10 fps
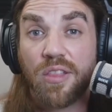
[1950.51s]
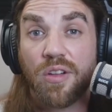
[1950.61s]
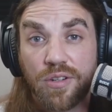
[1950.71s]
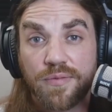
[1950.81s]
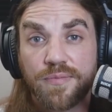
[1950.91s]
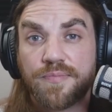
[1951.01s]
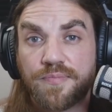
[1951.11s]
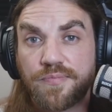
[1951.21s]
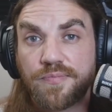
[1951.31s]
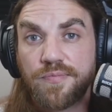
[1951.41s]
long.
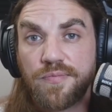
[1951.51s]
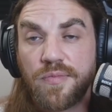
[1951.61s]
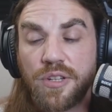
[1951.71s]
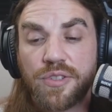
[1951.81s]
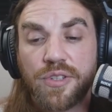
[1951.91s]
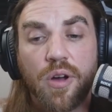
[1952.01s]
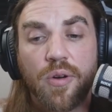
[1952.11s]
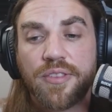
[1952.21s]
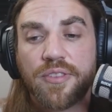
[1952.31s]
So